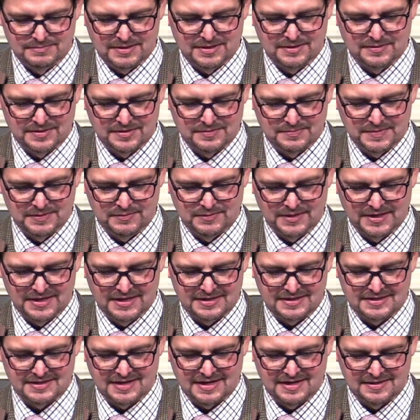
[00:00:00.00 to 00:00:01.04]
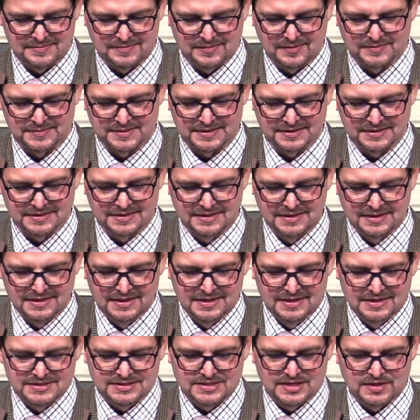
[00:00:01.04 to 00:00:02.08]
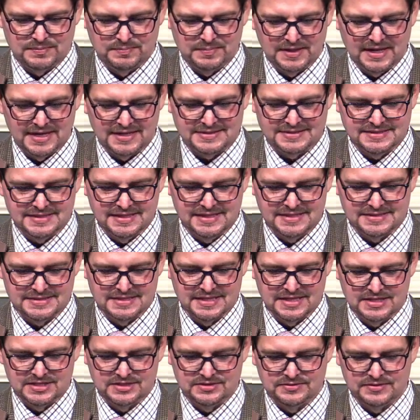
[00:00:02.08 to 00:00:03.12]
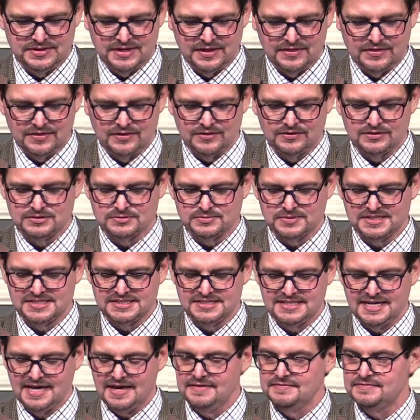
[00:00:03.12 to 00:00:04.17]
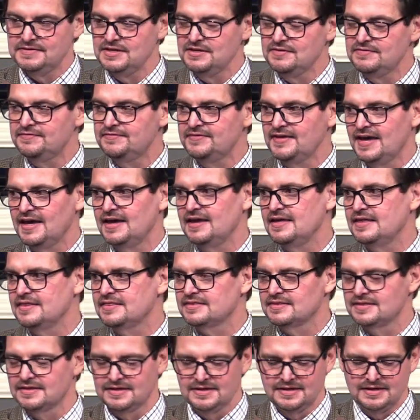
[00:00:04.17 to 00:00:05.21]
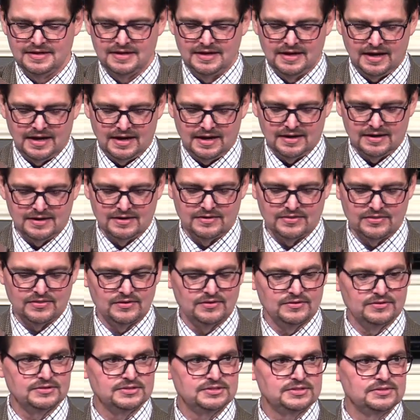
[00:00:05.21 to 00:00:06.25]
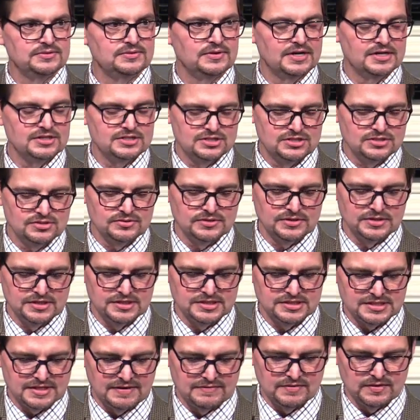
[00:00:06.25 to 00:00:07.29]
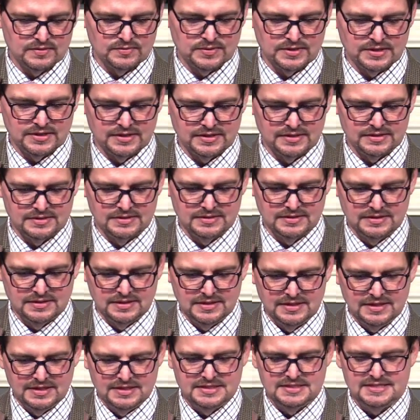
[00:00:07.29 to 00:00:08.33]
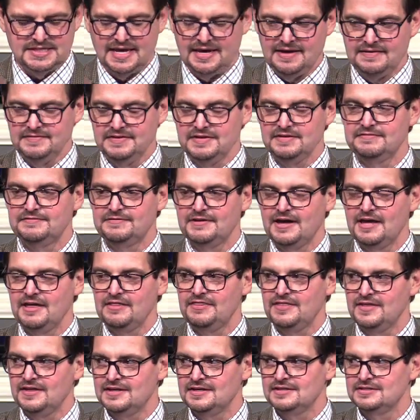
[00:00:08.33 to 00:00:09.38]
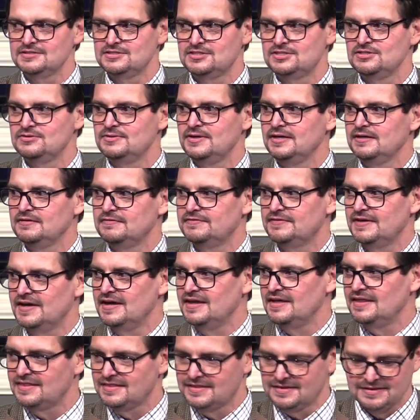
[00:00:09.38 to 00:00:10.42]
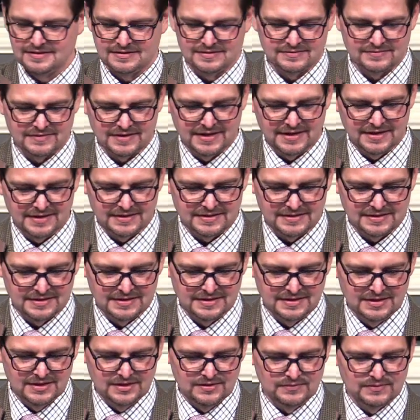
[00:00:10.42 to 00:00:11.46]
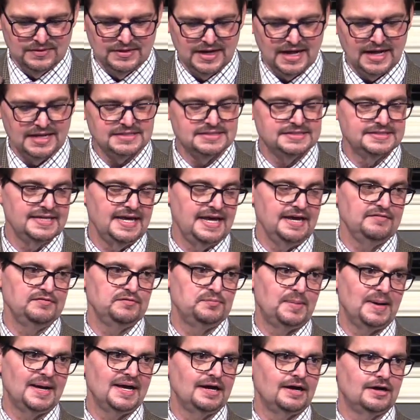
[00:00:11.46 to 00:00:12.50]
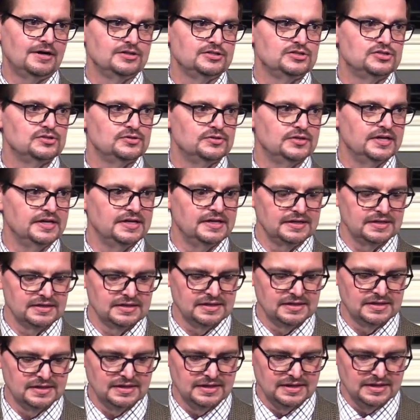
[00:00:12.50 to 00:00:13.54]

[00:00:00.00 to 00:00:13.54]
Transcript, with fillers: bear with me, we'll get to that in a moment. So the blessing is in the doing. Those with saving faith are those who are doers of the word. Saving faith is doing faith, right? We're not saved by our doing,